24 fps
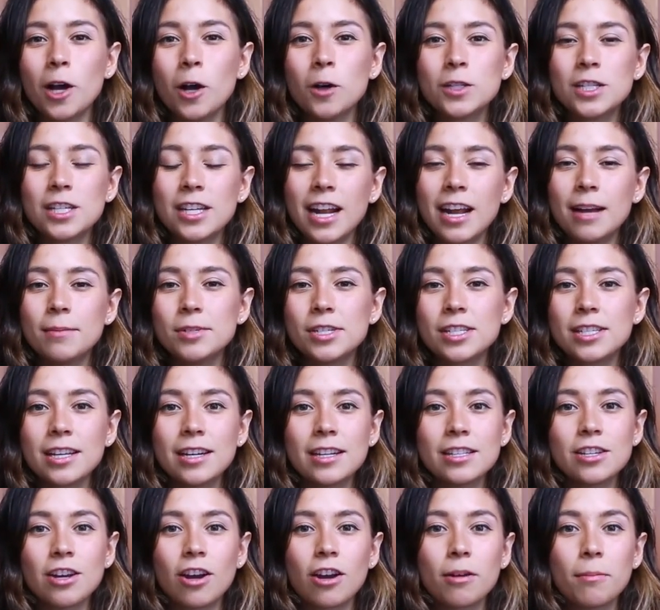so today I'm just
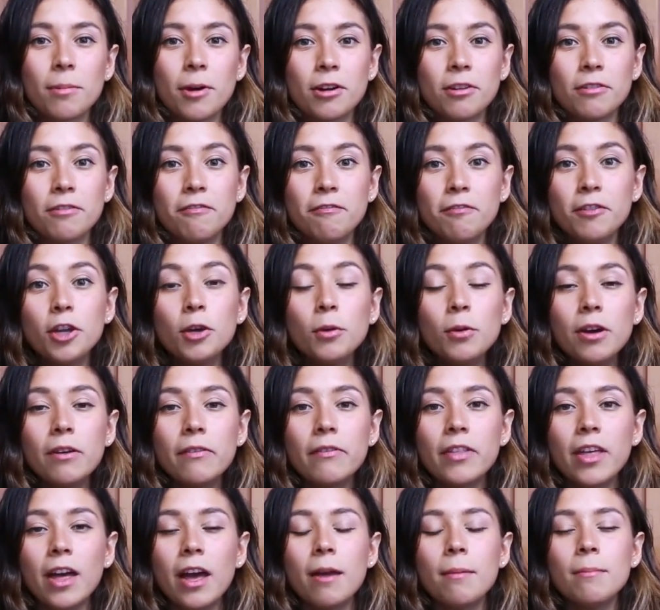going to talk about a few
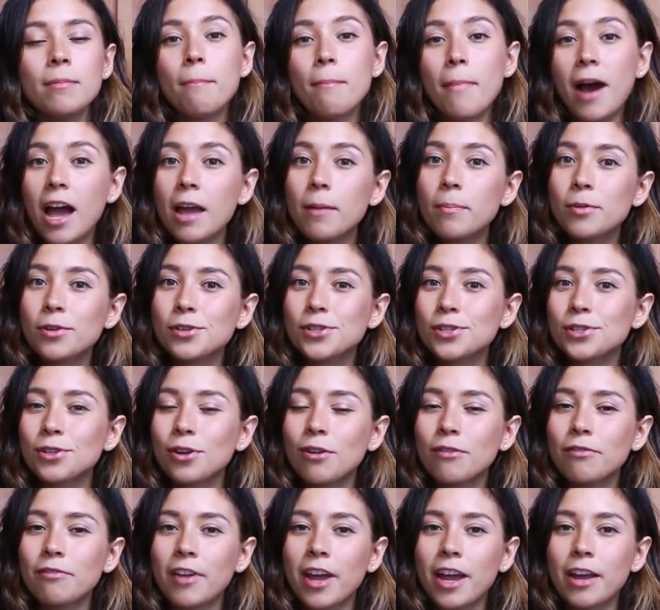of them. My
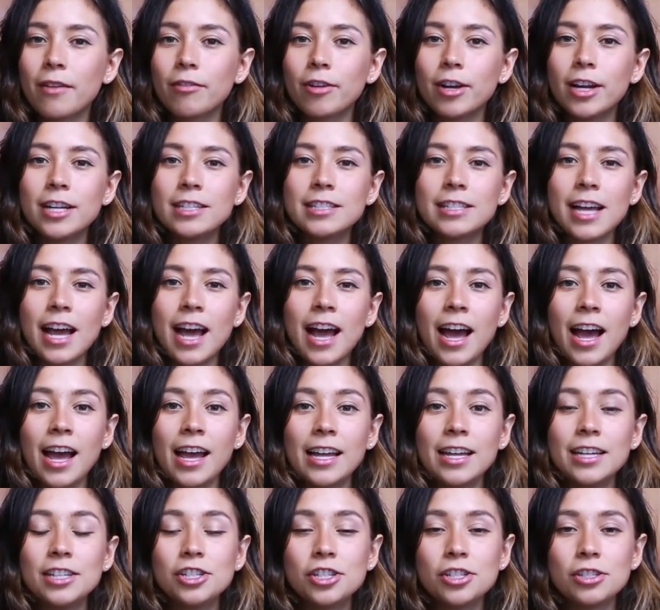personal favorites,
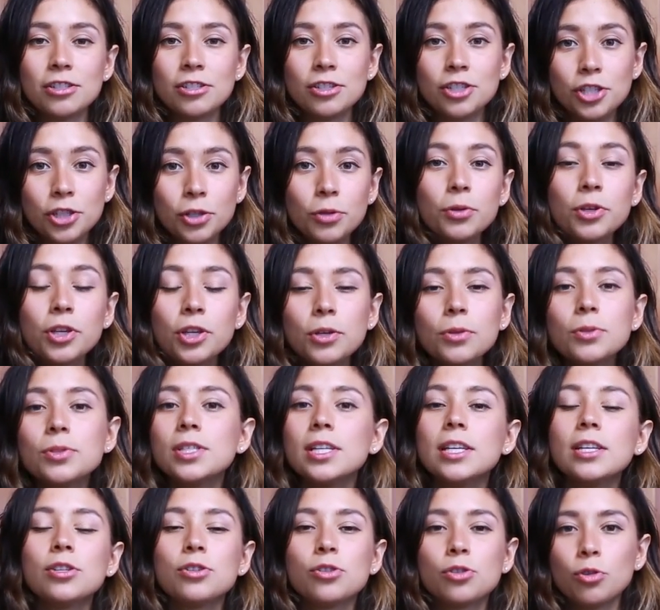I do use
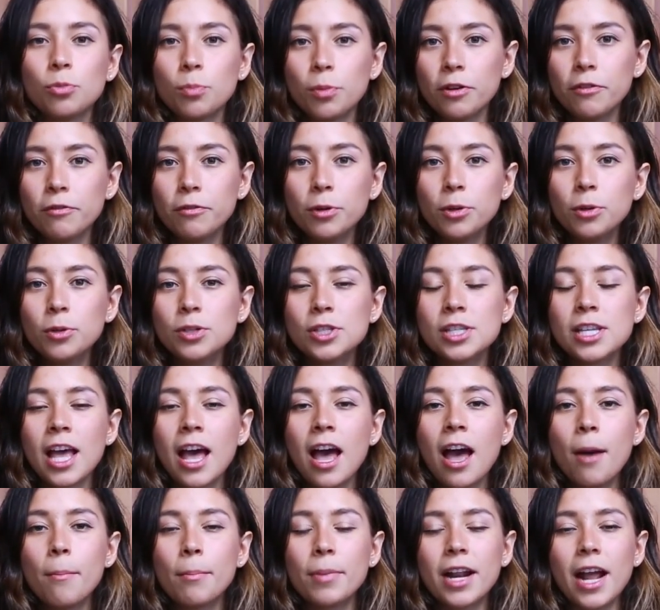these superfoods,
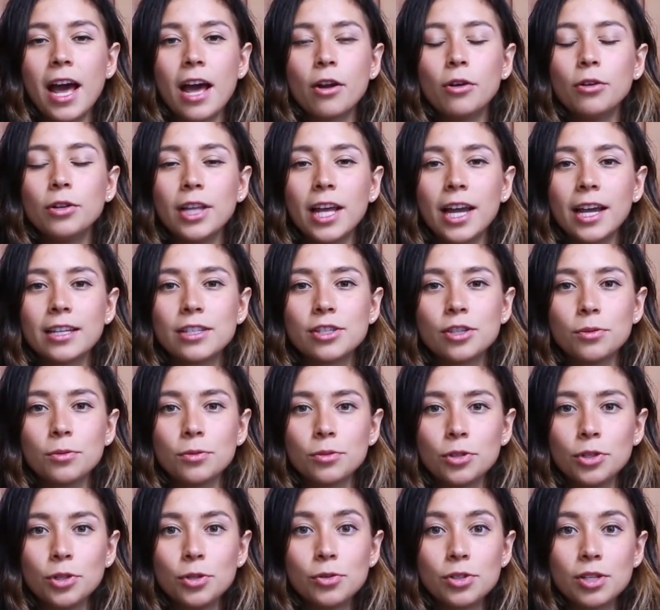but I don't like to
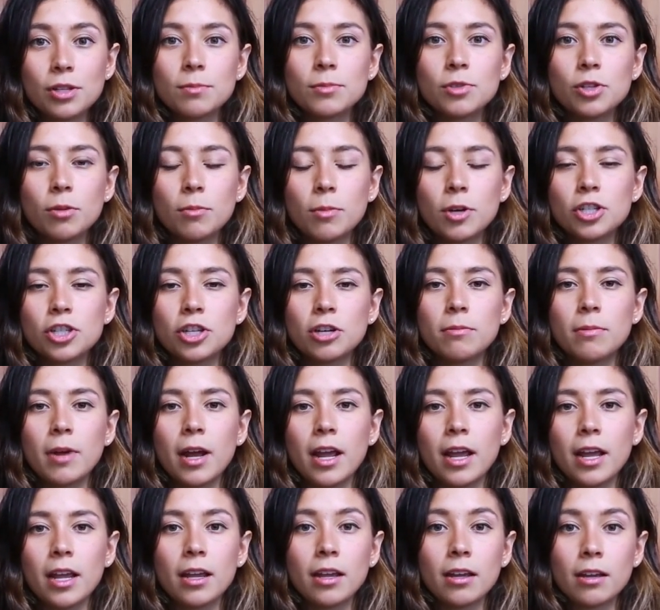use them so much on
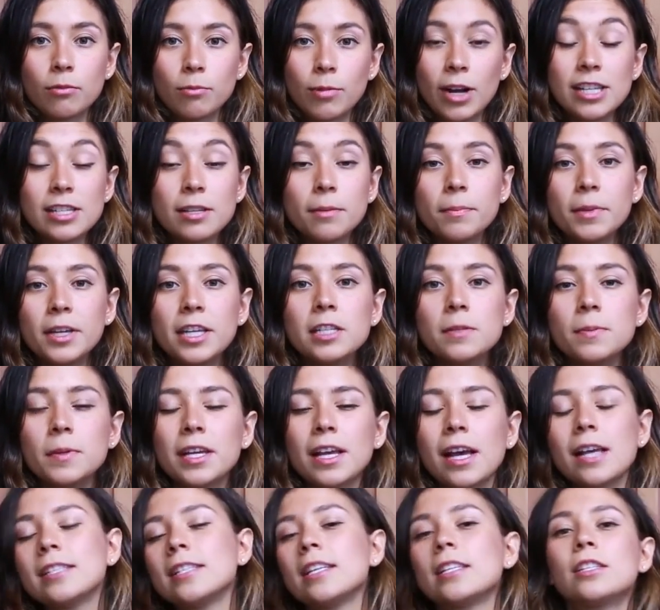my recipes
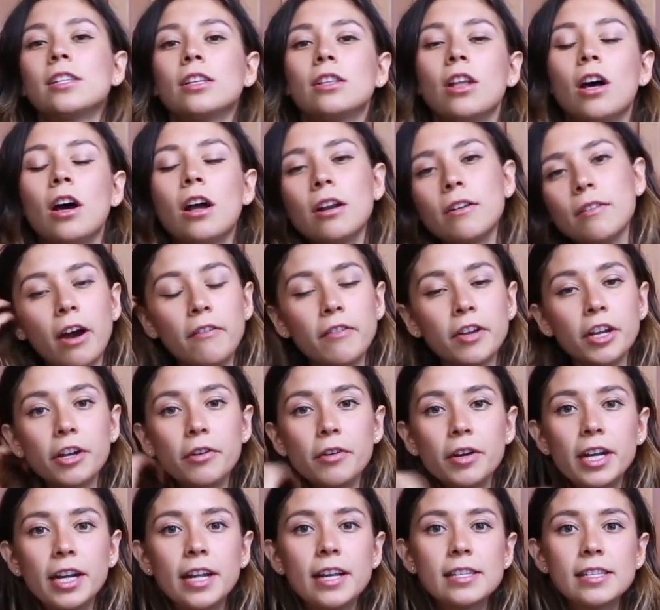because it's a lot of
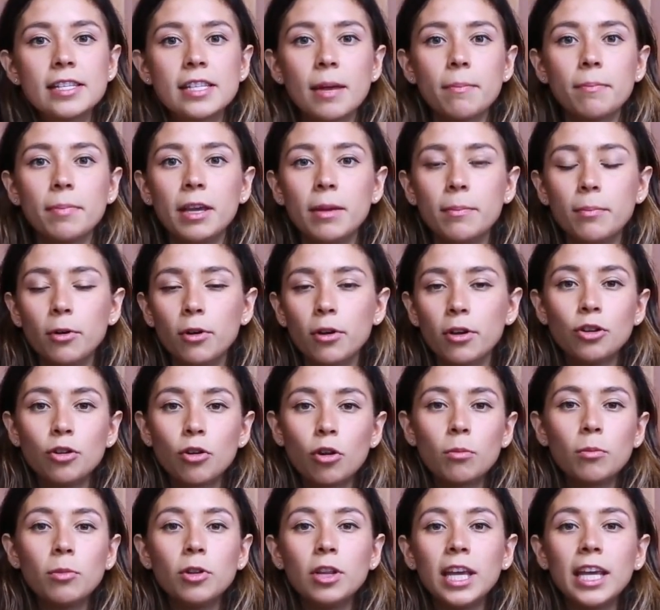ingredients that people
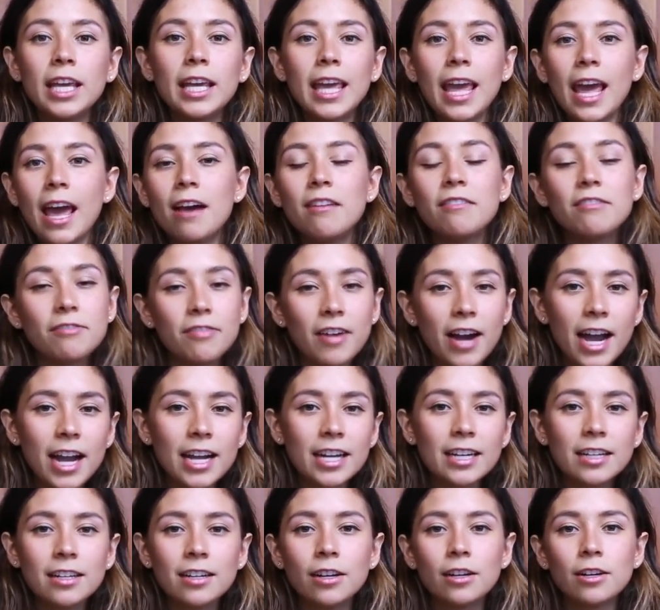normally can't
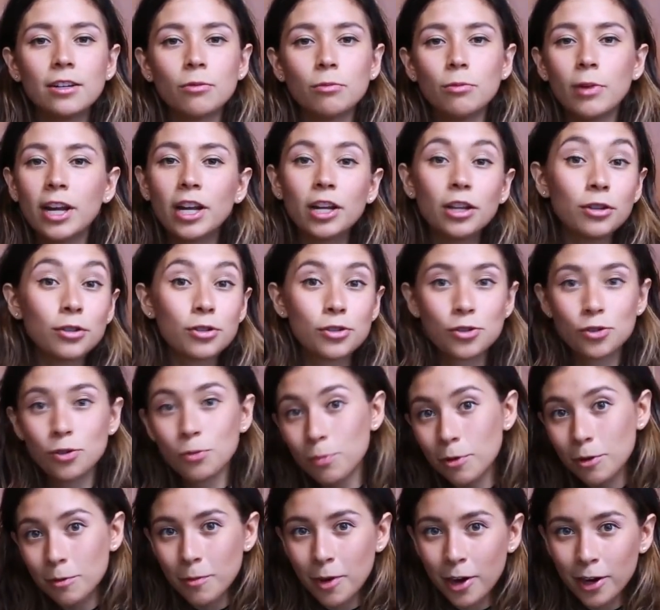find in a regular
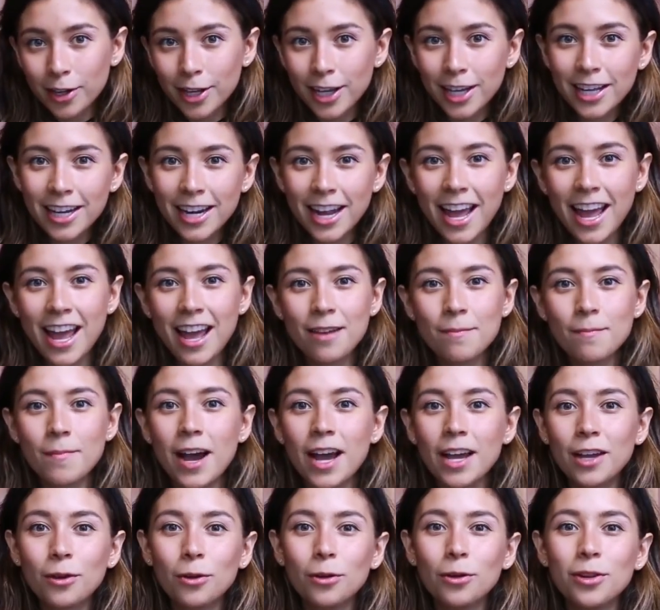supermarket. And
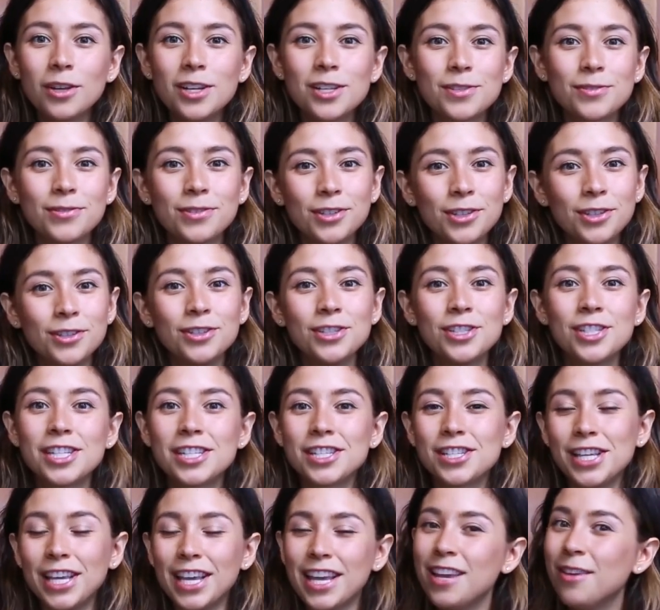my goal is for you to
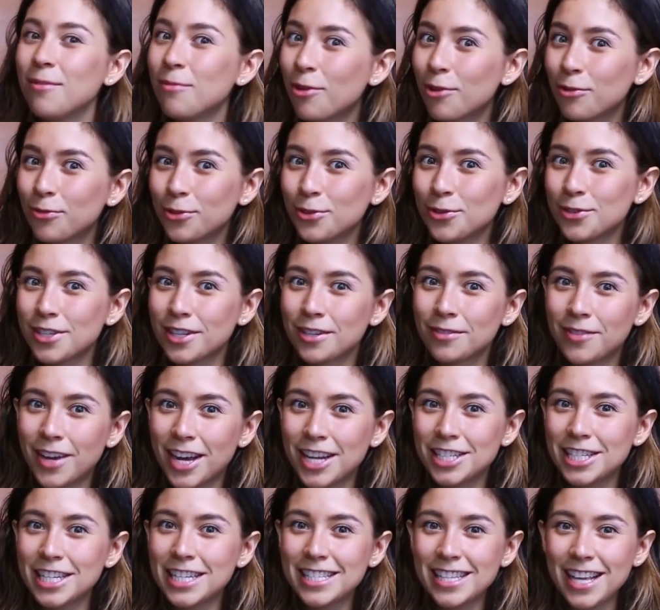just eat more fruits and
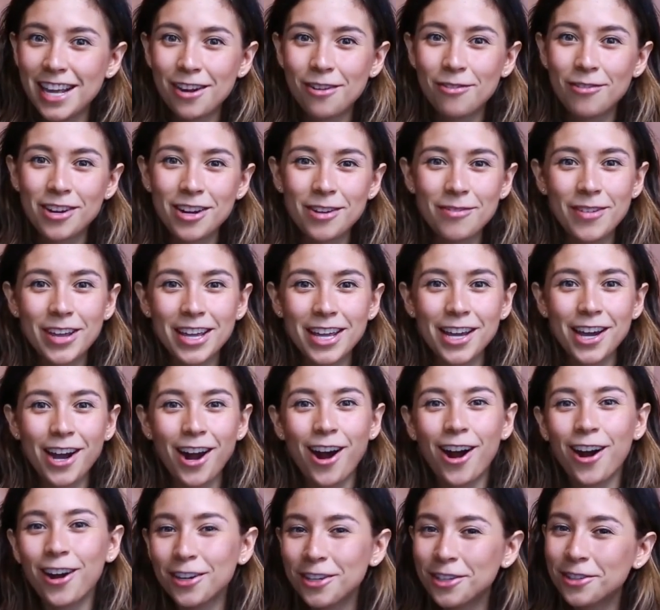veggies. I don't want to make it
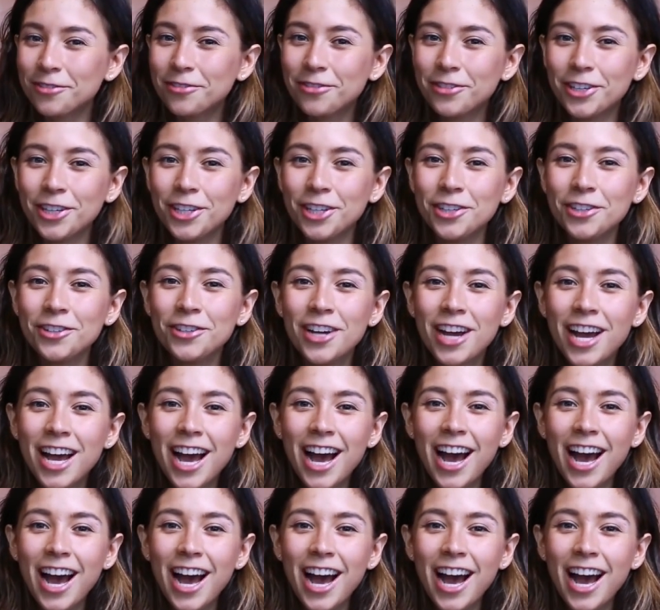harder for you.